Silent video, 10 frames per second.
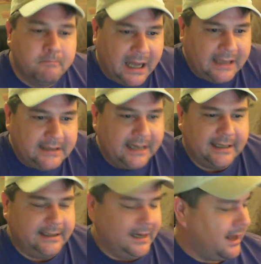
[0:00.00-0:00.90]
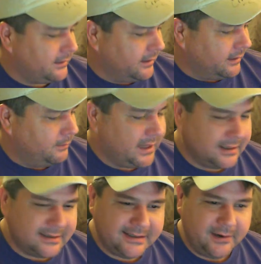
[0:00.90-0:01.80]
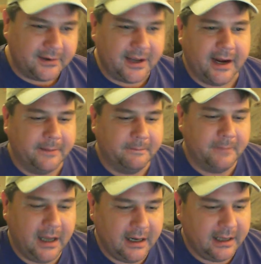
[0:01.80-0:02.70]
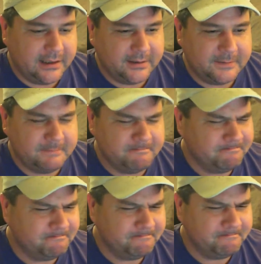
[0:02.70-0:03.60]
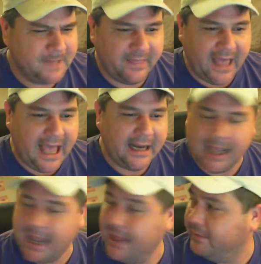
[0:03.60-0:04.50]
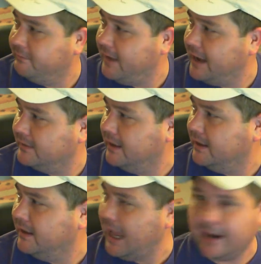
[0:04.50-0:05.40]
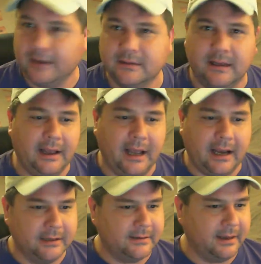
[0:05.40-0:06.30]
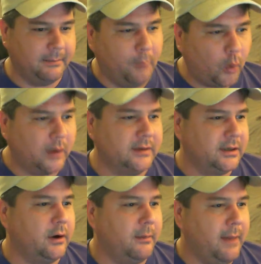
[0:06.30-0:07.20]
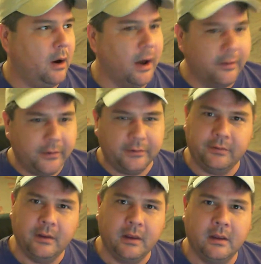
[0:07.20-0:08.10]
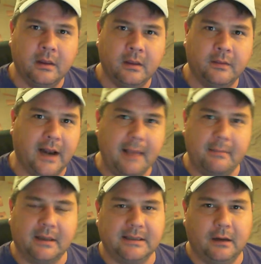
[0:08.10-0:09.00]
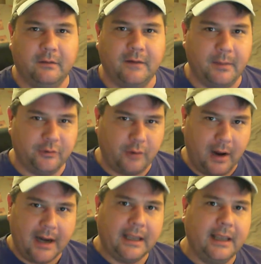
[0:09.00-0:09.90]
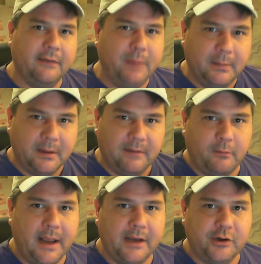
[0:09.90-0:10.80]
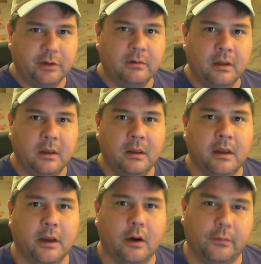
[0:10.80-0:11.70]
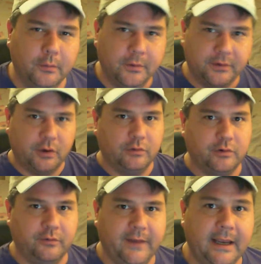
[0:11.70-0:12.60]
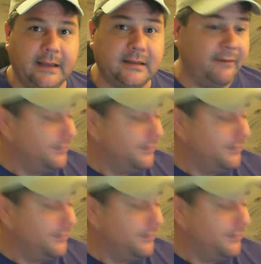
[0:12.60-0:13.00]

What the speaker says: I just had to get that out there because it's irritating. I just that and the fact that I'm more concerned about others than I am myself, and I've been trying to give people information, through the social feeds. I've